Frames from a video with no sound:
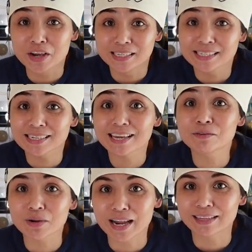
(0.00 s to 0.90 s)
friends
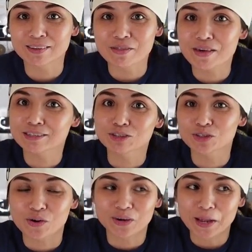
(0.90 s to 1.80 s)
can relate on that
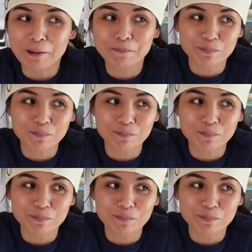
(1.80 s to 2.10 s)
story.